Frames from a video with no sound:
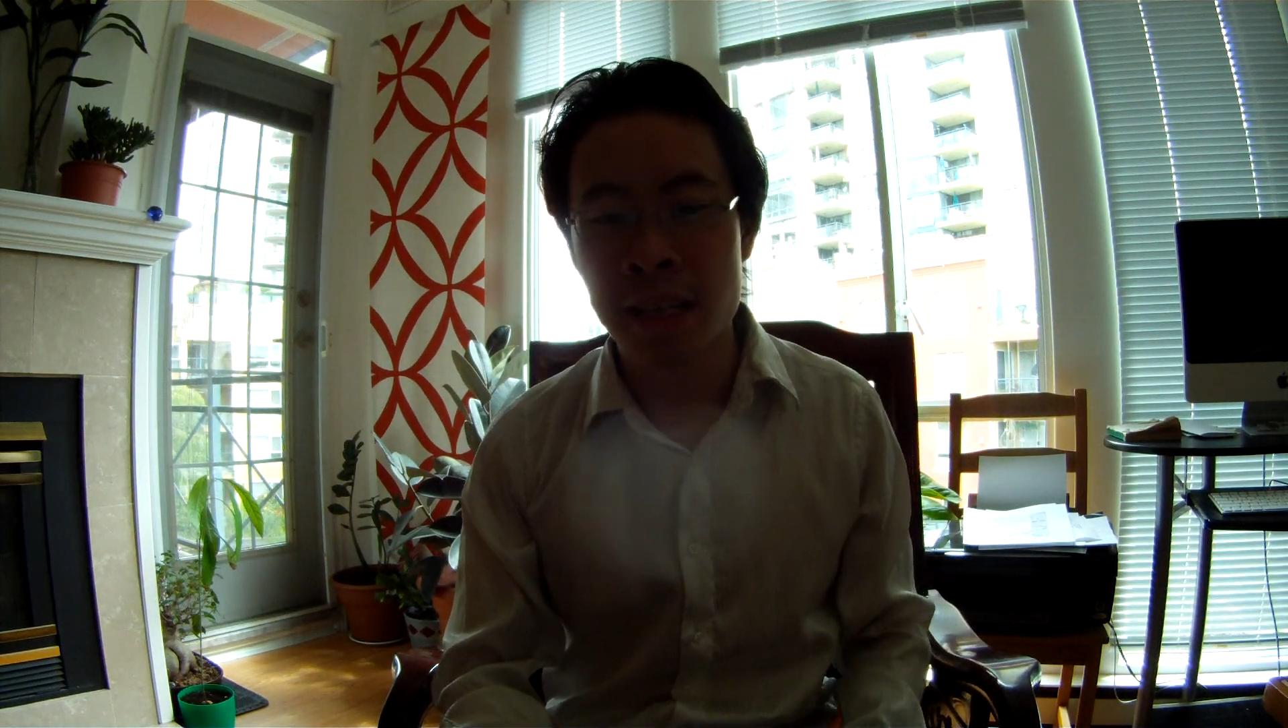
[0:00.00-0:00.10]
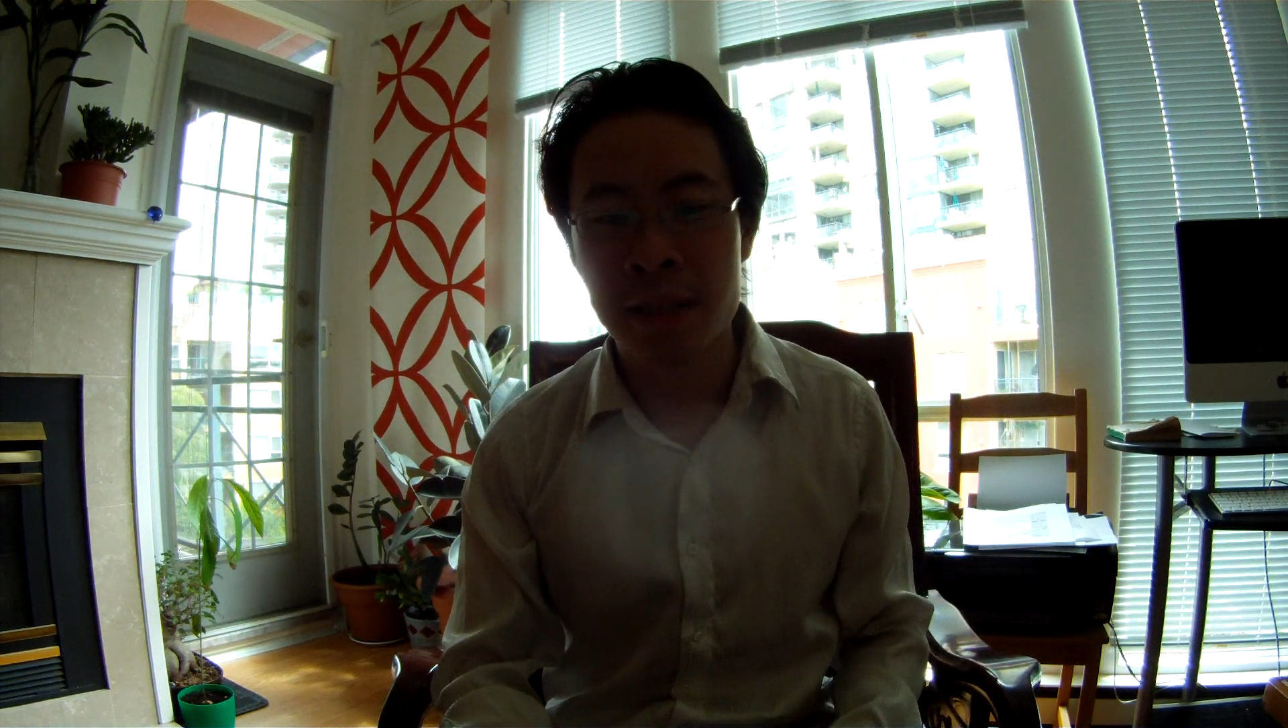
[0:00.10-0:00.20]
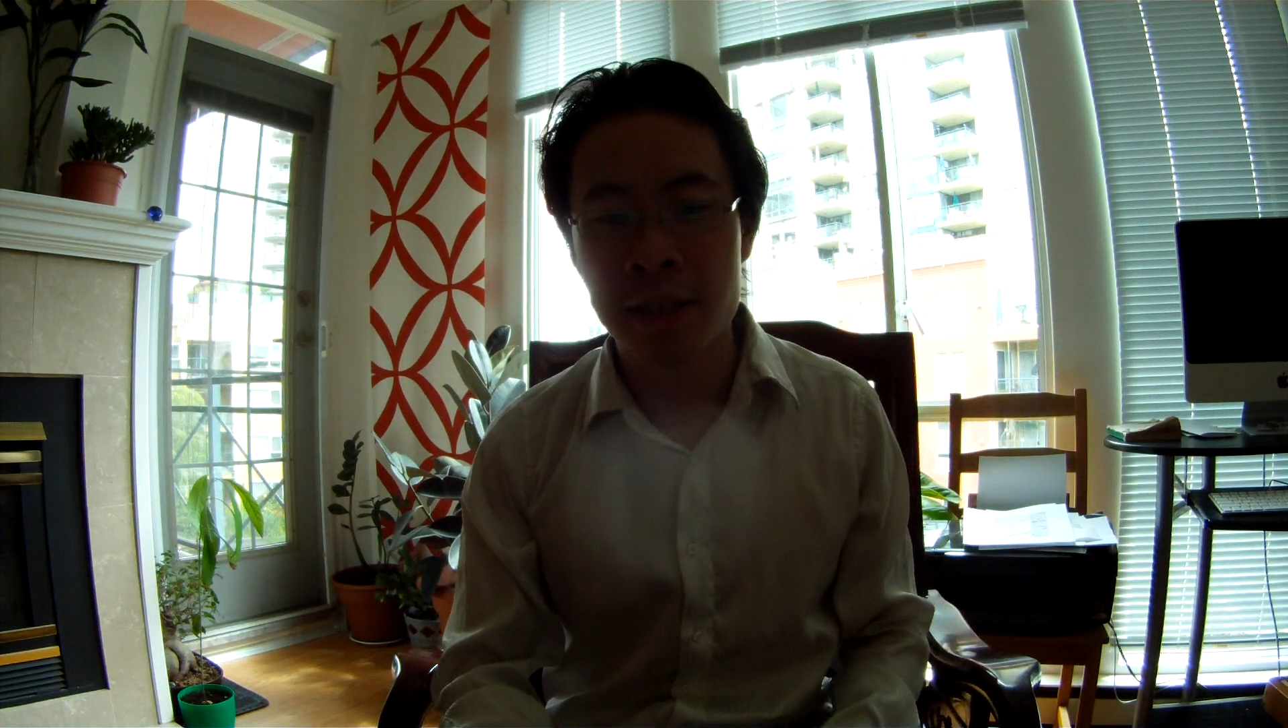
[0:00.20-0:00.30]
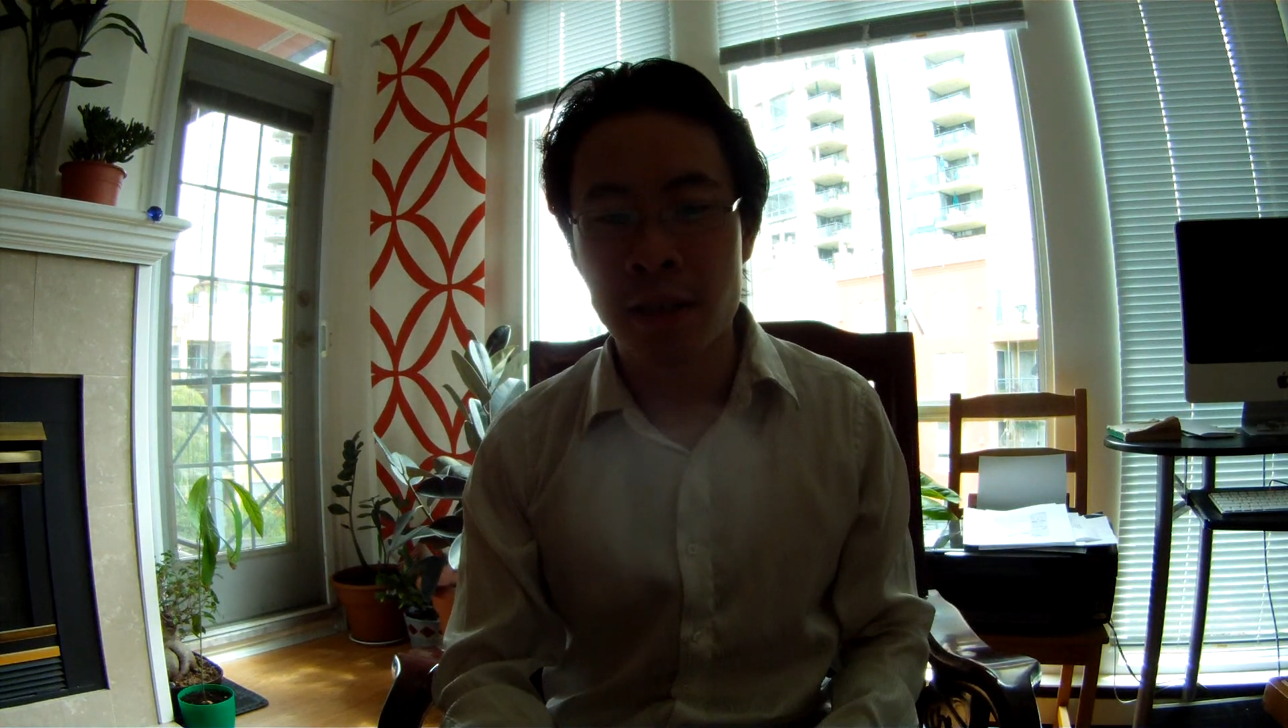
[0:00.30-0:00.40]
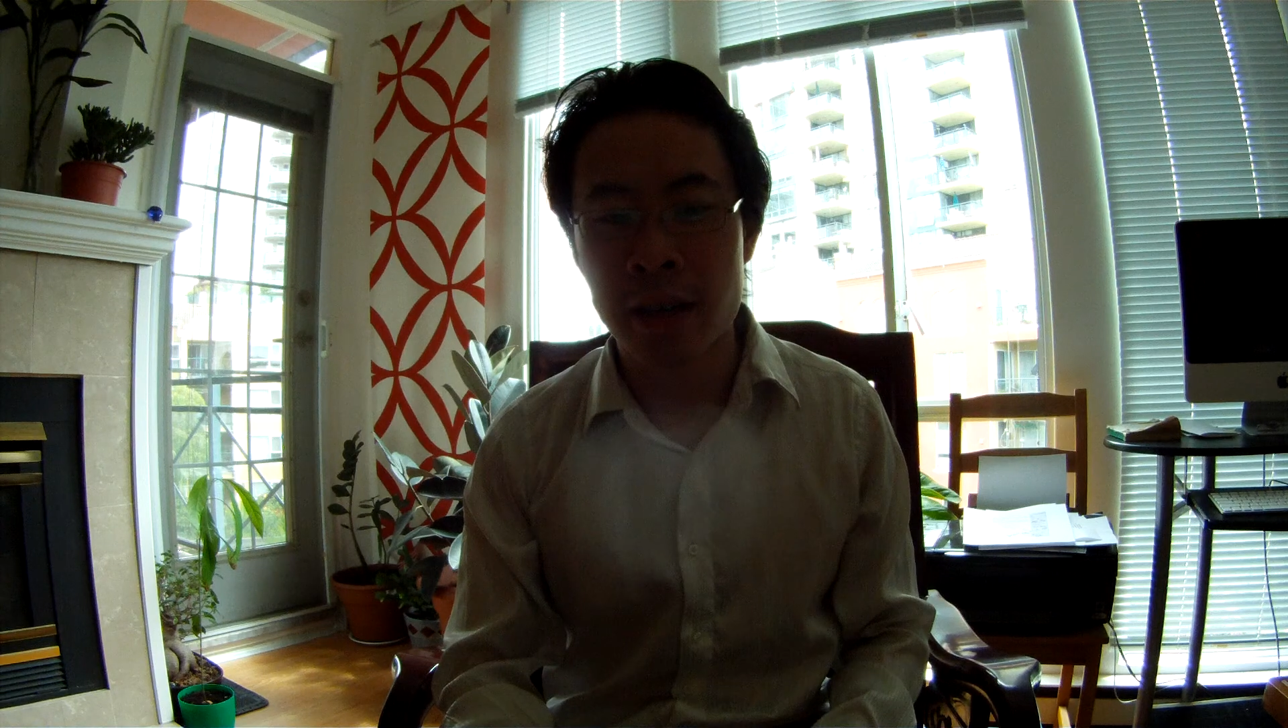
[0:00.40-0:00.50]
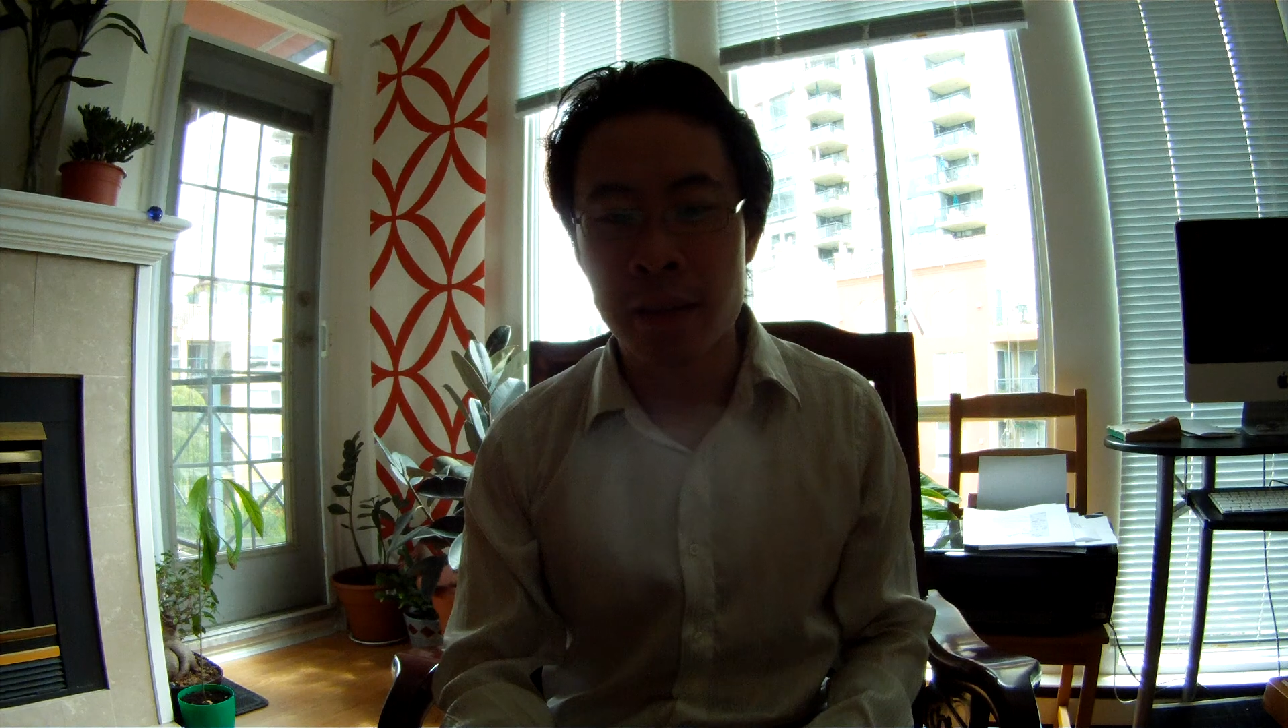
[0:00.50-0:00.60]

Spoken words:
like to talk